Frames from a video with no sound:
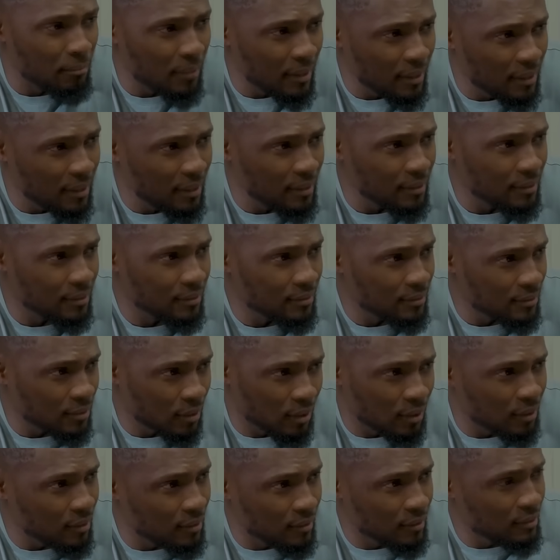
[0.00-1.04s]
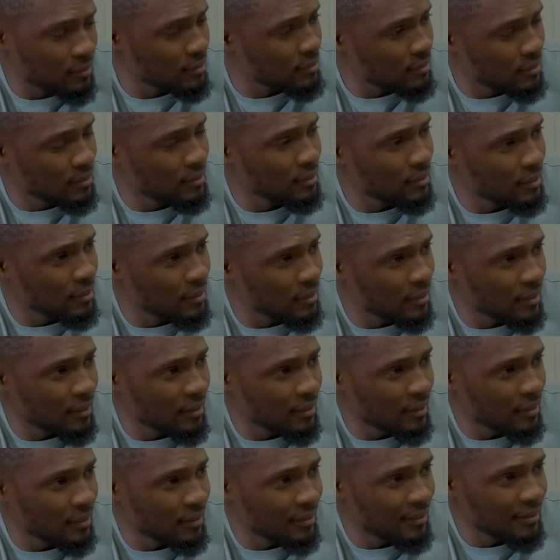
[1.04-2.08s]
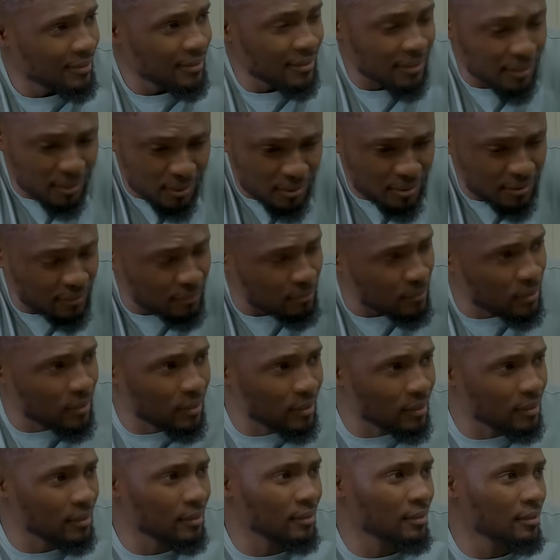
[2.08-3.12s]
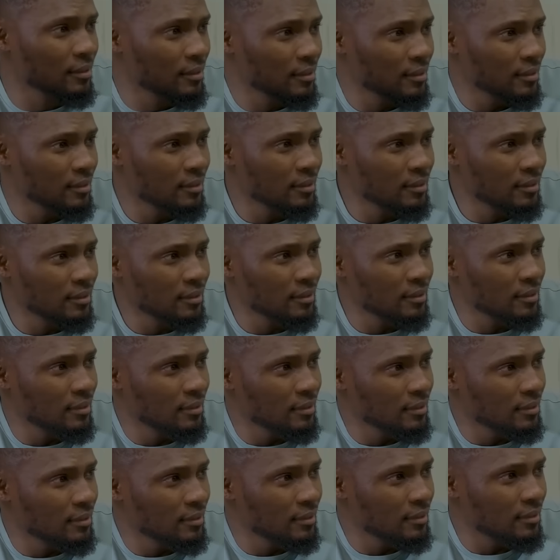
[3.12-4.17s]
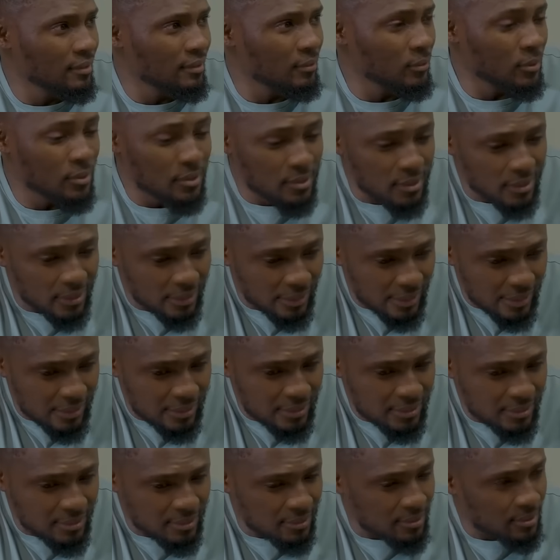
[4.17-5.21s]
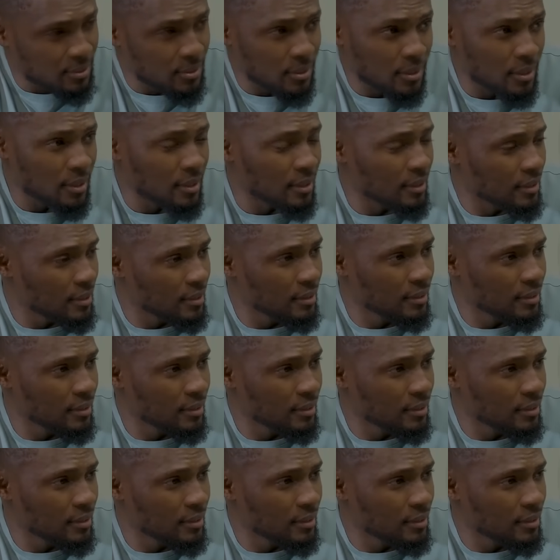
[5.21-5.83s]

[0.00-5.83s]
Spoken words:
million. It's a lot of money. We should at least try.